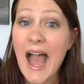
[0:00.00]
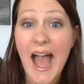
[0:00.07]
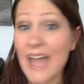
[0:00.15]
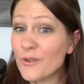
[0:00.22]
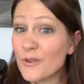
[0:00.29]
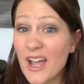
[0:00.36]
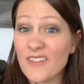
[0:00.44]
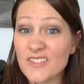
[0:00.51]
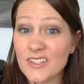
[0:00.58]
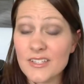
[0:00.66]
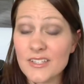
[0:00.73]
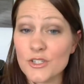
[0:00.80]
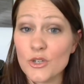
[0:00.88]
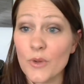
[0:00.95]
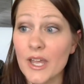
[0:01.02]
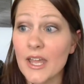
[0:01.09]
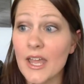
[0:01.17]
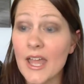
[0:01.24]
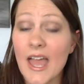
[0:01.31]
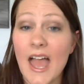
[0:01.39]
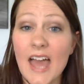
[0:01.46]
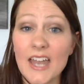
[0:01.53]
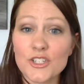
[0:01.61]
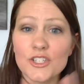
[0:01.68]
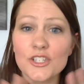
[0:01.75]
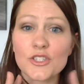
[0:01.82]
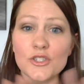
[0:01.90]
I don't have to listen to it. And
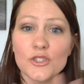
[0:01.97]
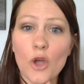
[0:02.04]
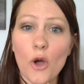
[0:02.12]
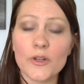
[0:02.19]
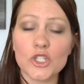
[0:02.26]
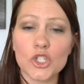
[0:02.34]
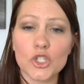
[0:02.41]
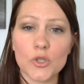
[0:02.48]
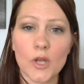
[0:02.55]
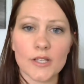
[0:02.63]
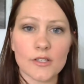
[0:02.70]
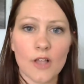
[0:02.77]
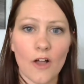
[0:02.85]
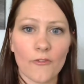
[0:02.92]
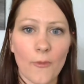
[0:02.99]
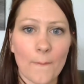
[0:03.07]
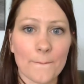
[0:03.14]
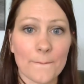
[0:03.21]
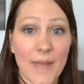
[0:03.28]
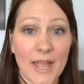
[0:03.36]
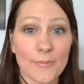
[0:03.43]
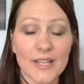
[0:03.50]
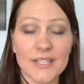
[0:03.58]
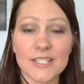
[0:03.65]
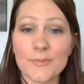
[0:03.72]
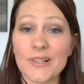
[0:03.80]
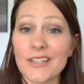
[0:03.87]
it's just so much stress off my
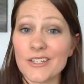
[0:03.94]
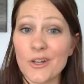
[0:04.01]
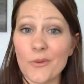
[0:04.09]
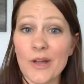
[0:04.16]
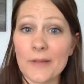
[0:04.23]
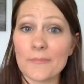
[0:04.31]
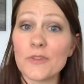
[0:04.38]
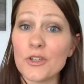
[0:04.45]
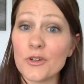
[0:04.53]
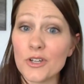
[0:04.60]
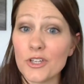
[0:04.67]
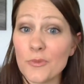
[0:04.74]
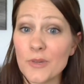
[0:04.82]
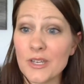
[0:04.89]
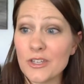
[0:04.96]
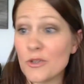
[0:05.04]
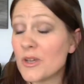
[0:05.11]
plate to be like, you know what? You're human.